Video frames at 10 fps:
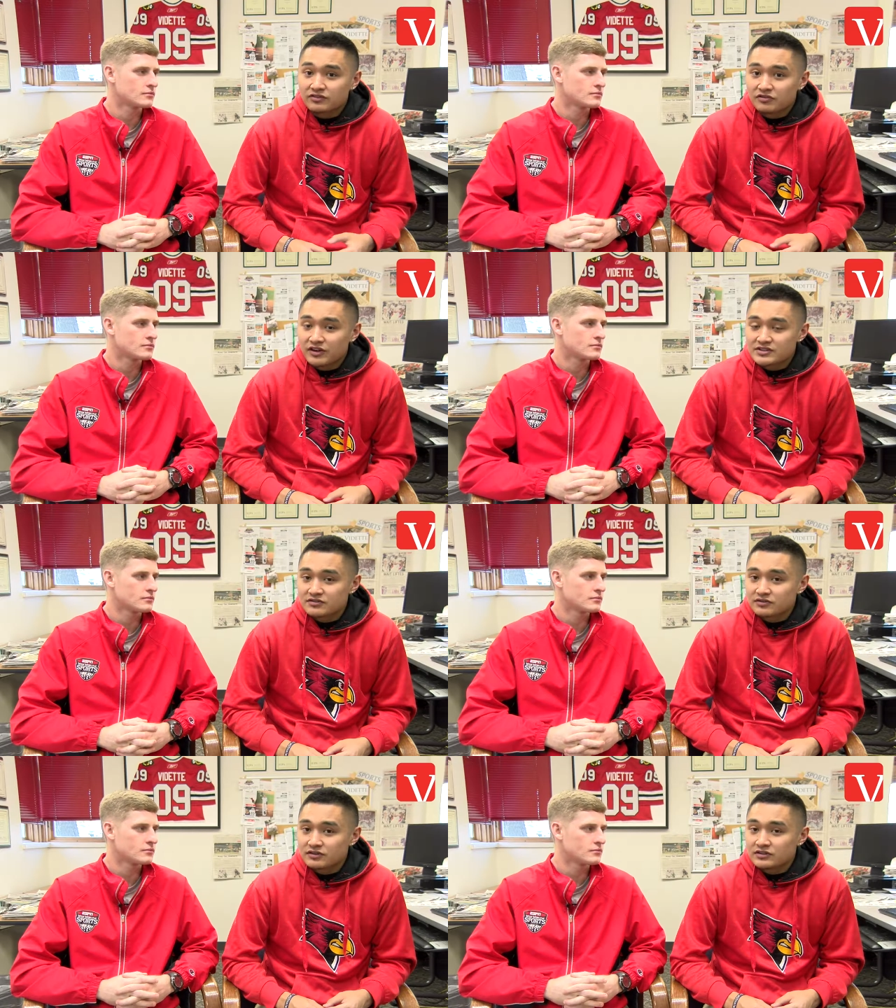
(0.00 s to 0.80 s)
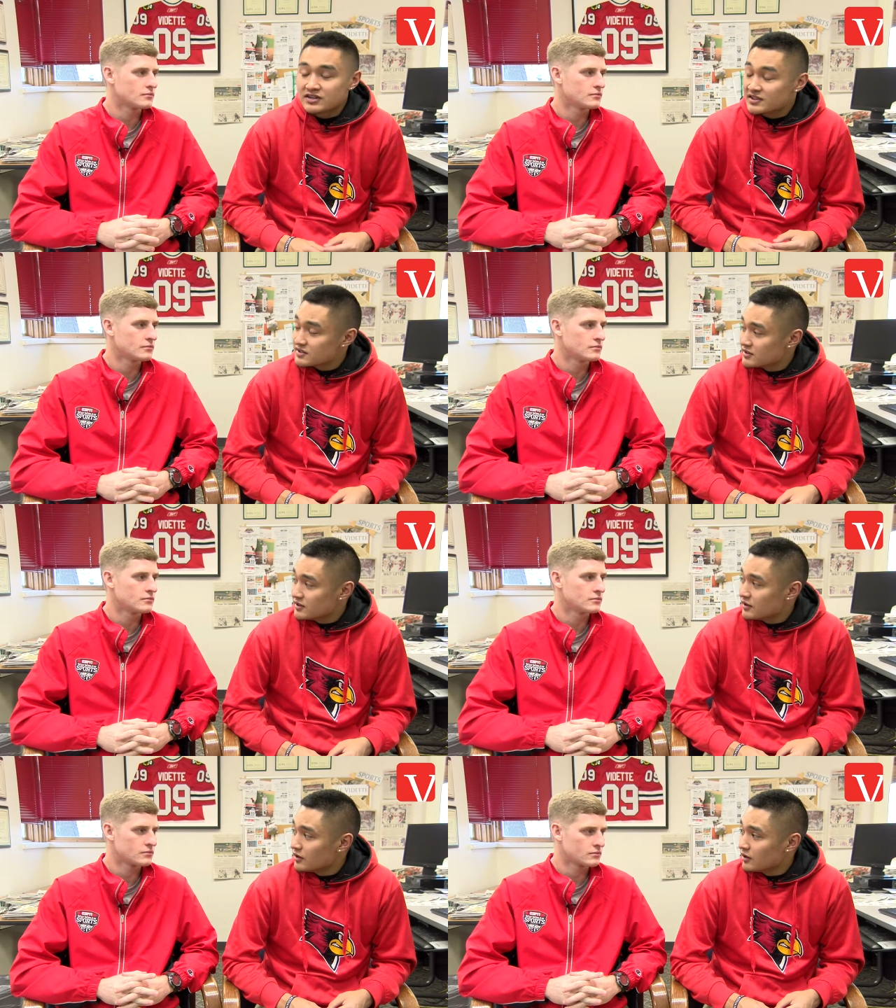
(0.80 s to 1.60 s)
Speaker 1: of defensive
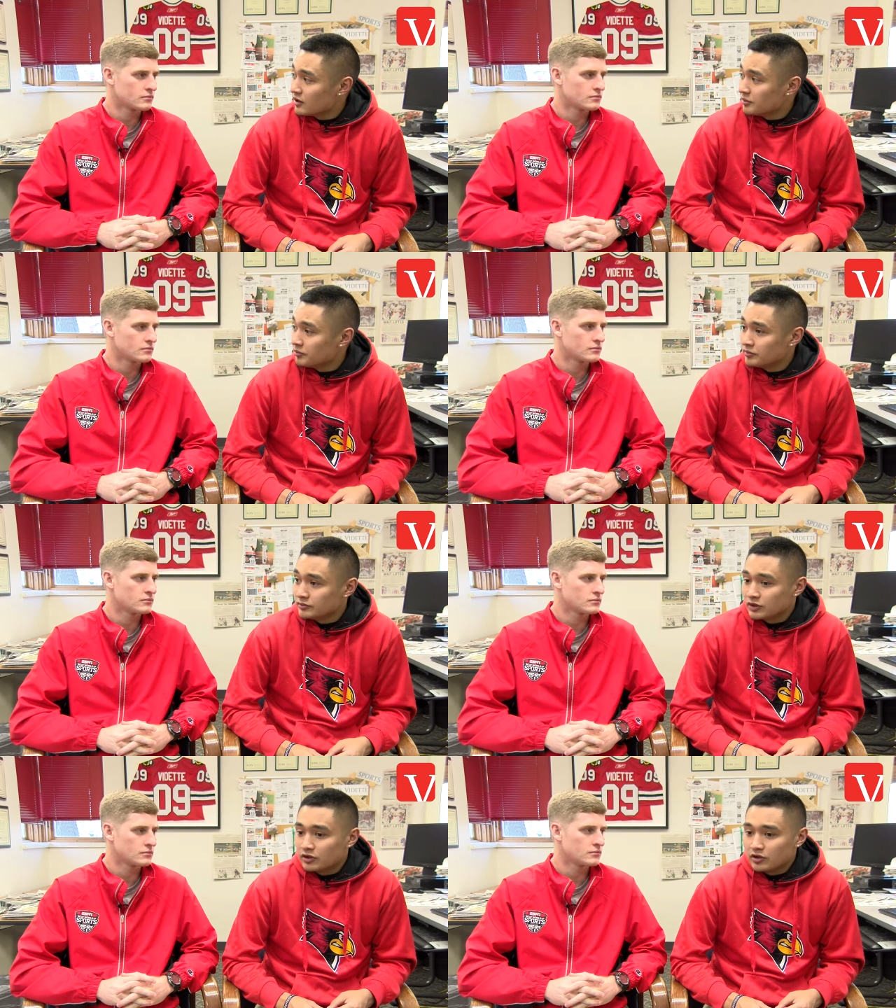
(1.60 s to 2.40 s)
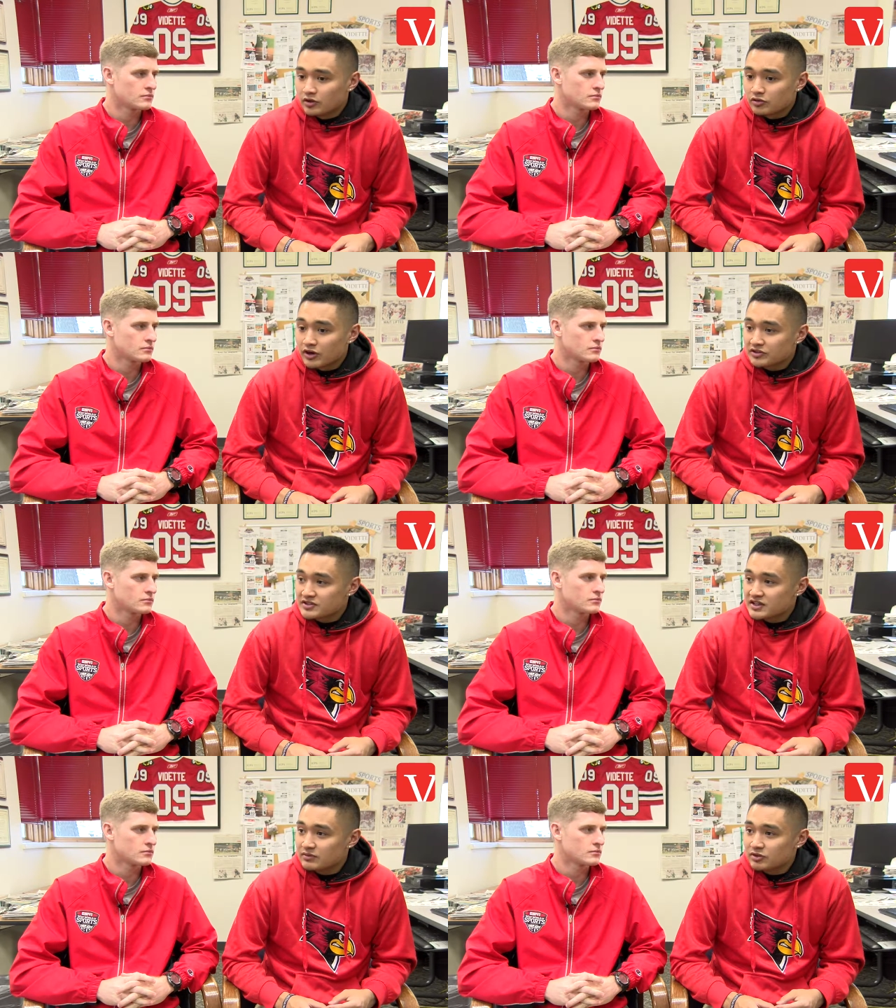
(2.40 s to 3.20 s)
intensity um, throughout the
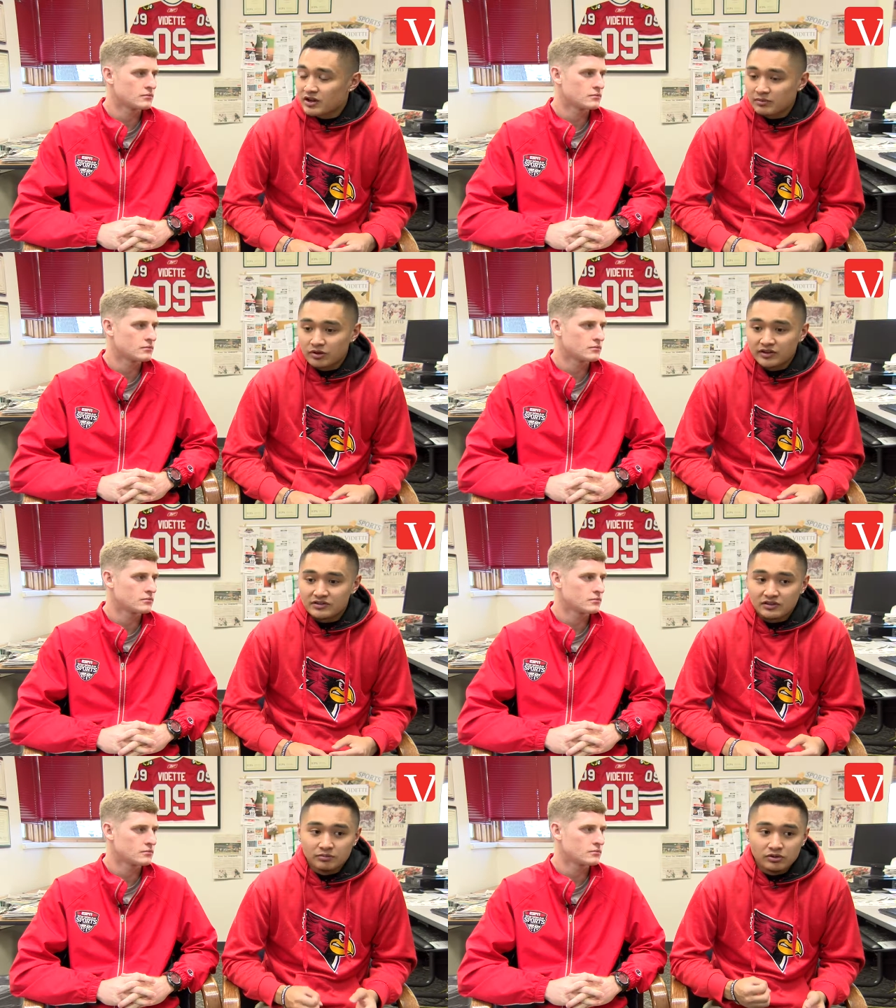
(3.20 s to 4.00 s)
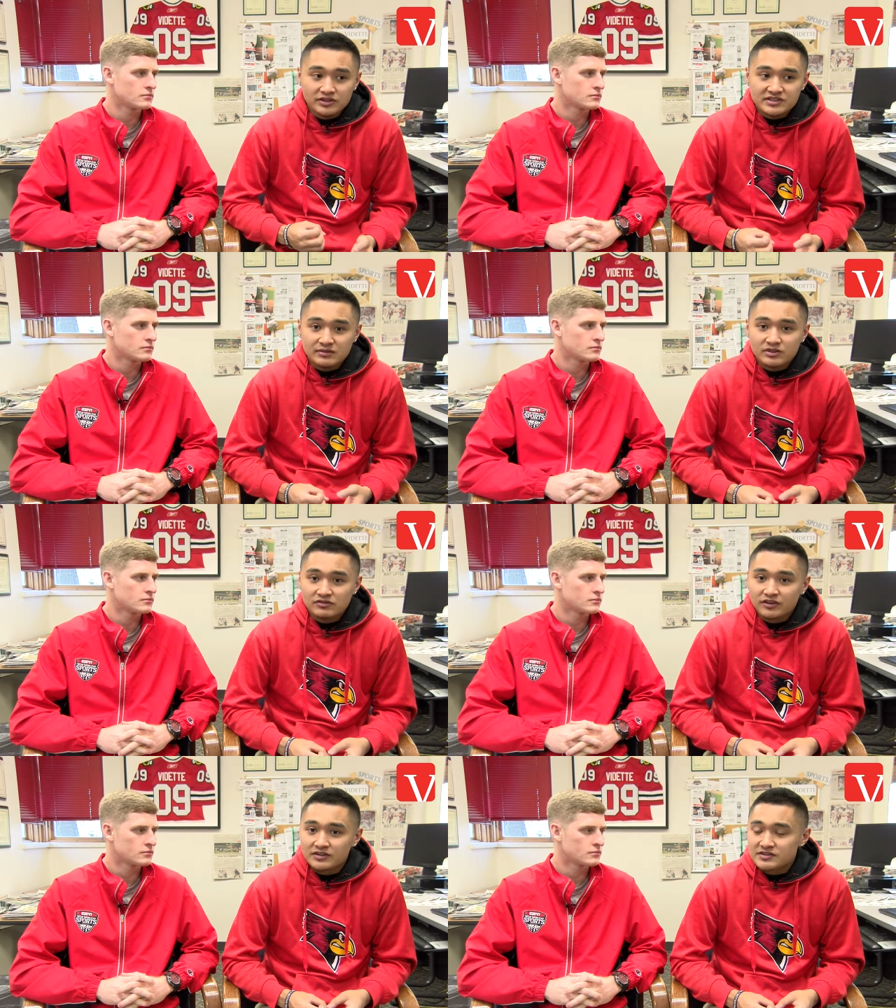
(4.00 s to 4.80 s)
team. They're not playing complete team
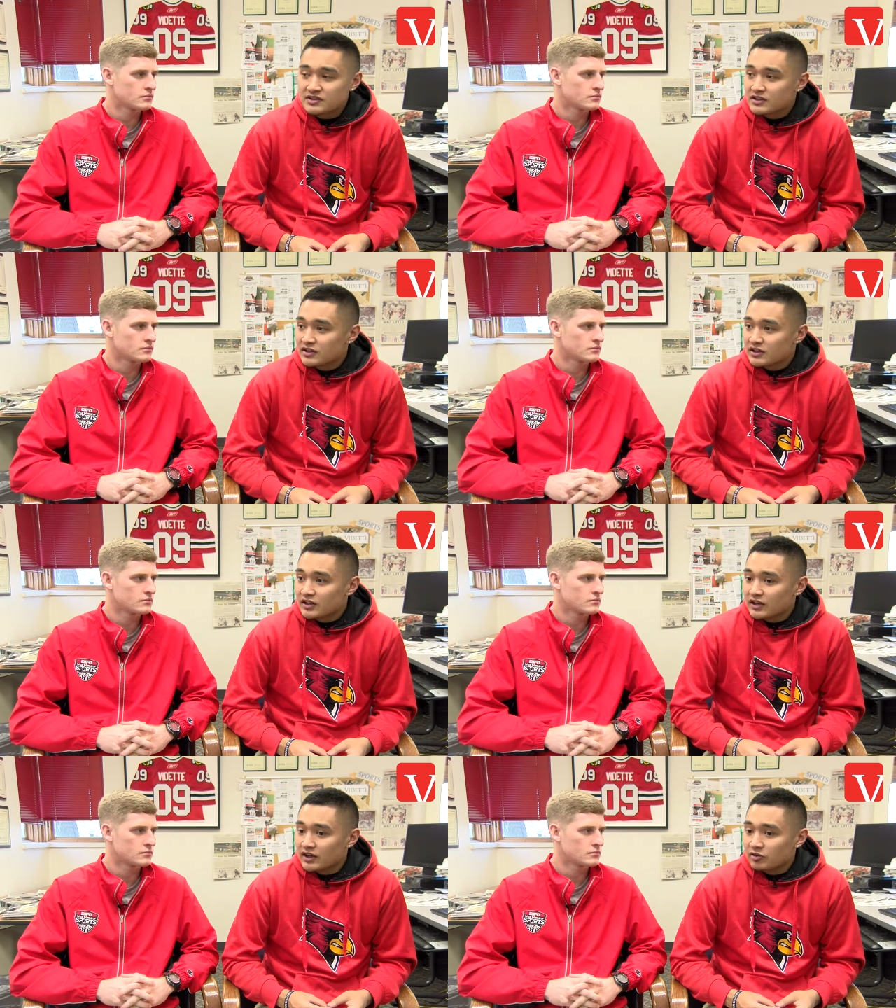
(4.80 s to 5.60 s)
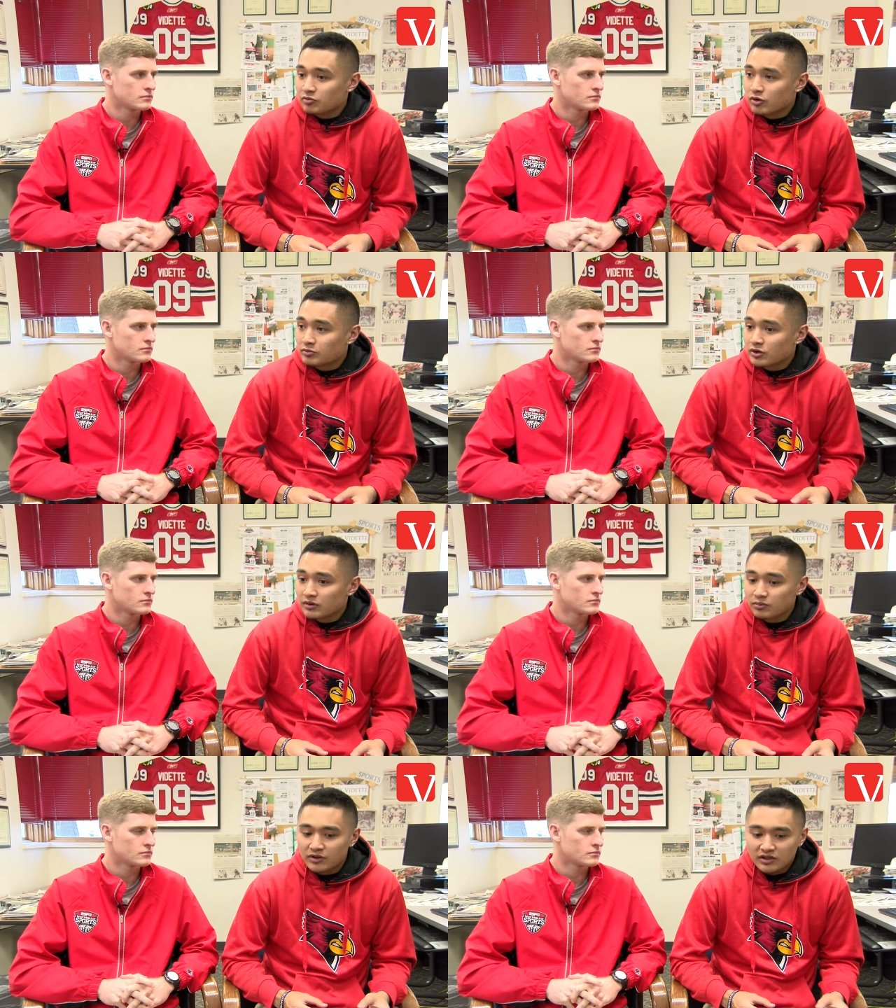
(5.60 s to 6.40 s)
defense. And one
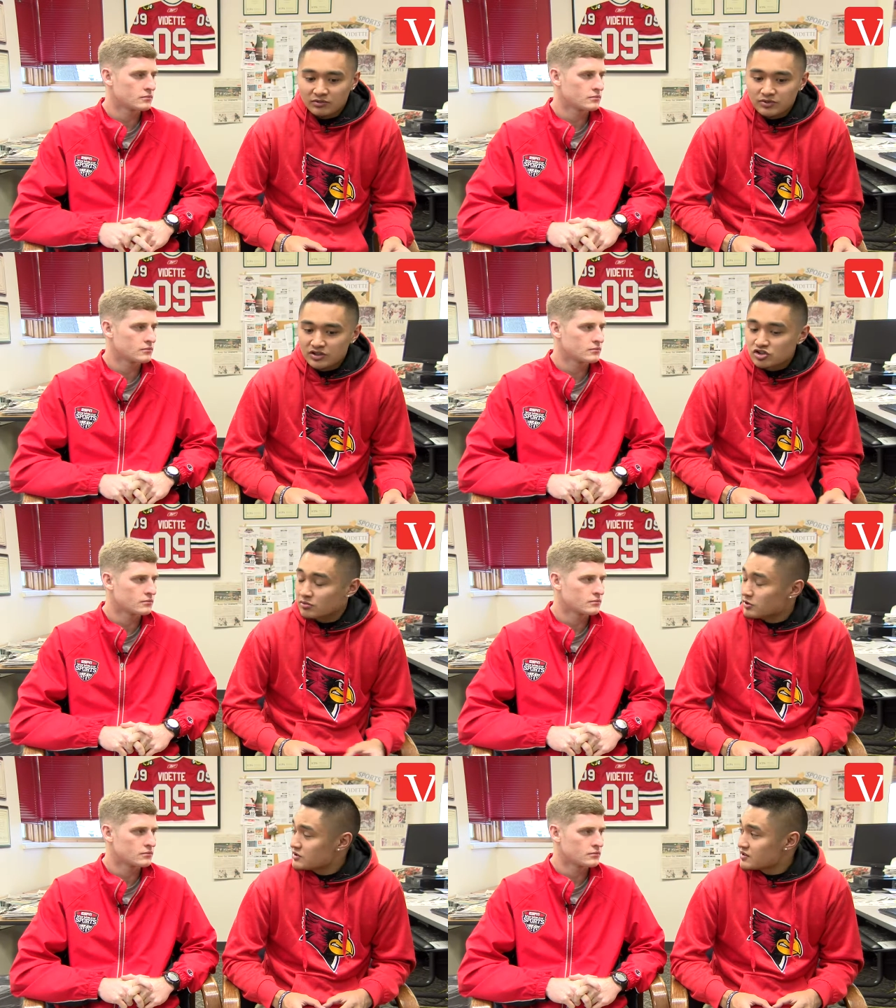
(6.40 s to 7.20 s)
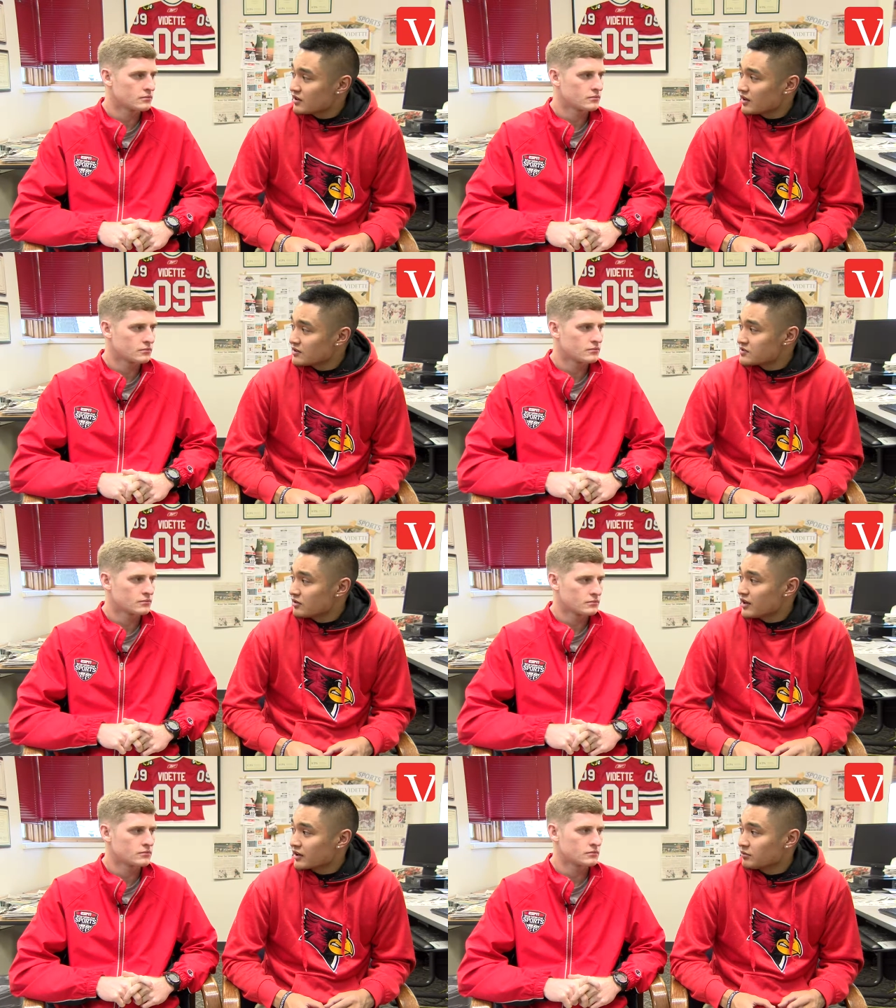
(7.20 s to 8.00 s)
problem that can be attributed to that is
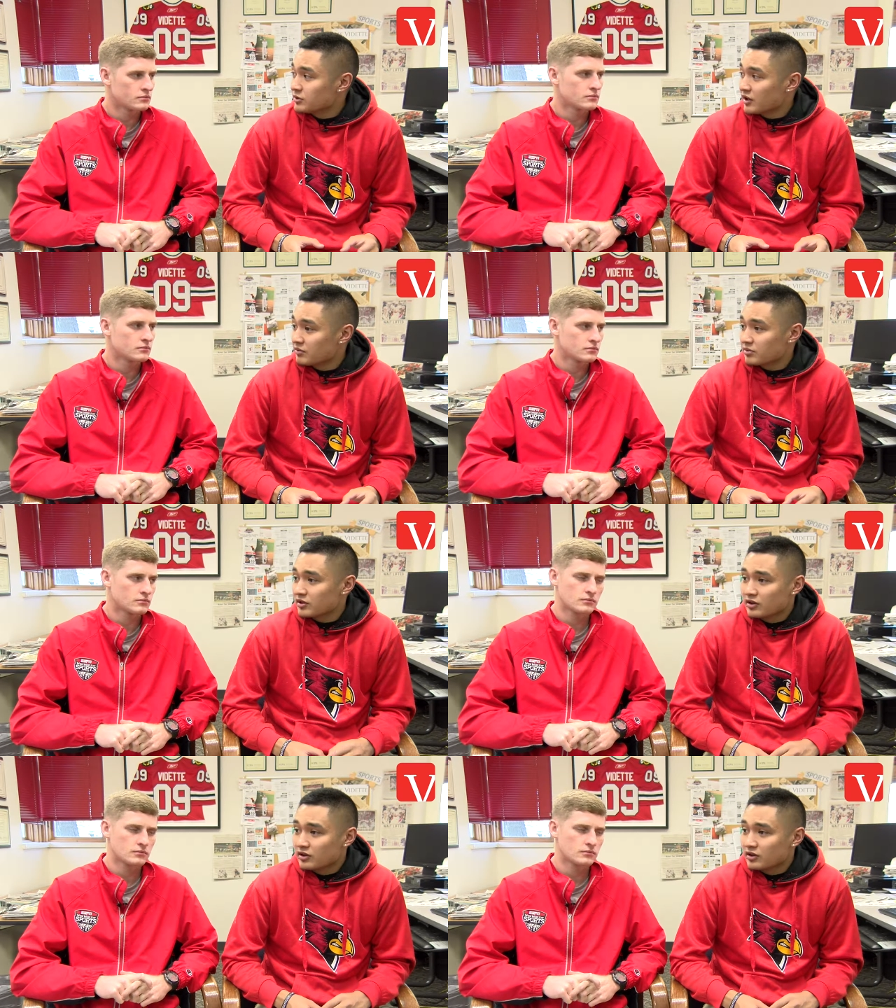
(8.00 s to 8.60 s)
the lack of depth.